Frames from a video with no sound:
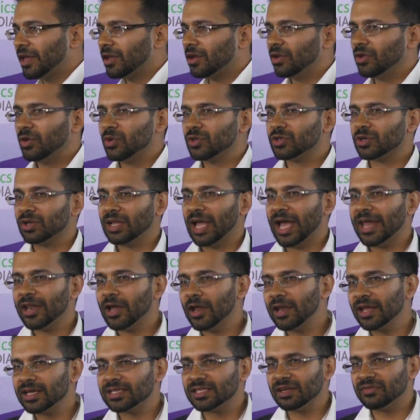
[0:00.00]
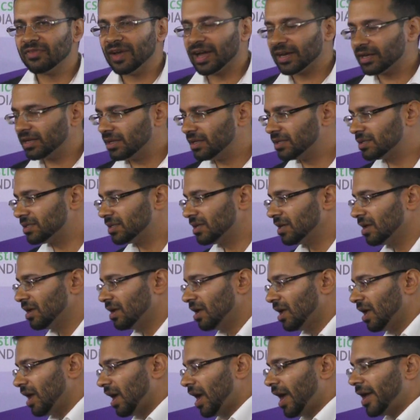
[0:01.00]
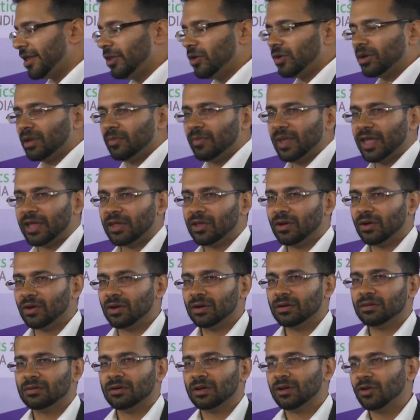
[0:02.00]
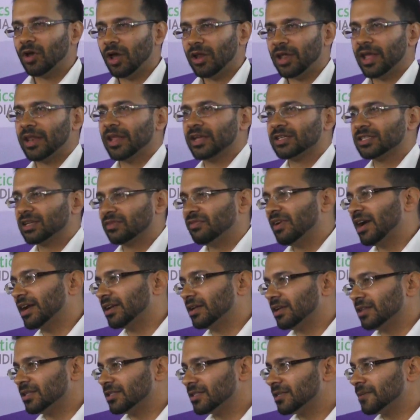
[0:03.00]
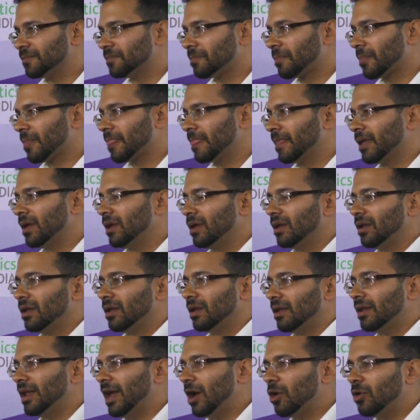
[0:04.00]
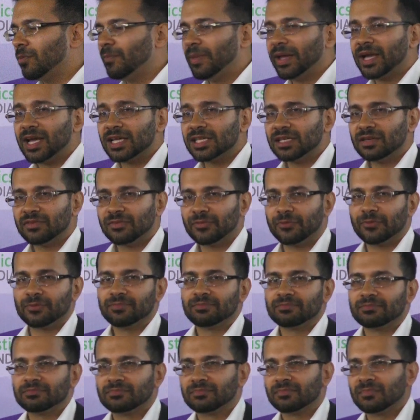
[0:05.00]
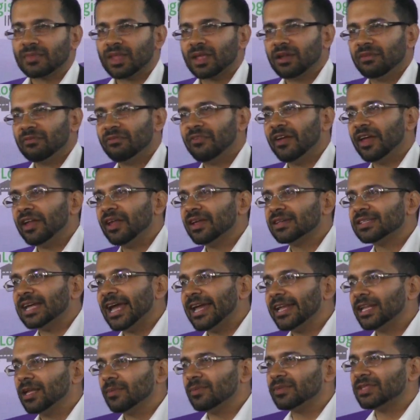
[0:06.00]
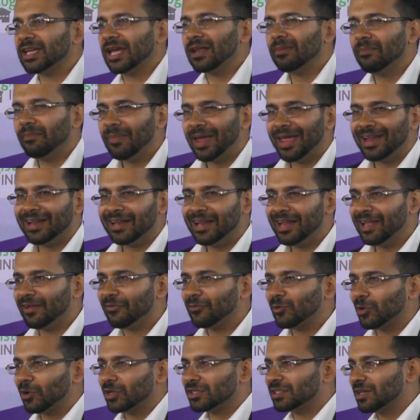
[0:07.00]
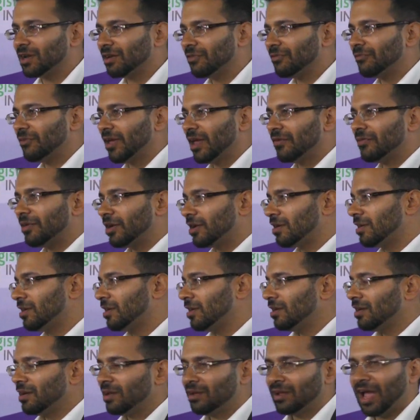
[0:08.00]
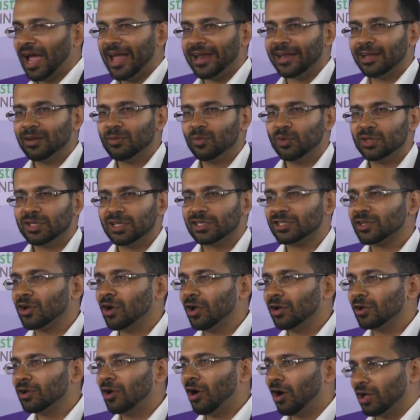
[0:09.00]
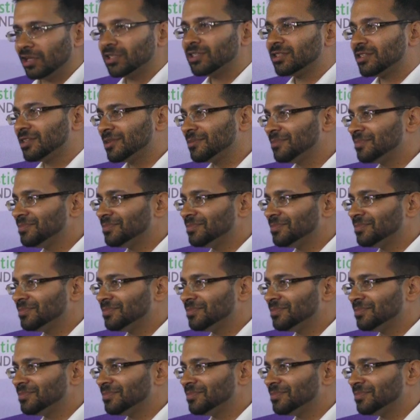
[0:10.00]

your usual anionic surfactants, and you can make your non-anionic surfactants. Now, because of various items, and mainly, of course, our favorite item, which is called cost,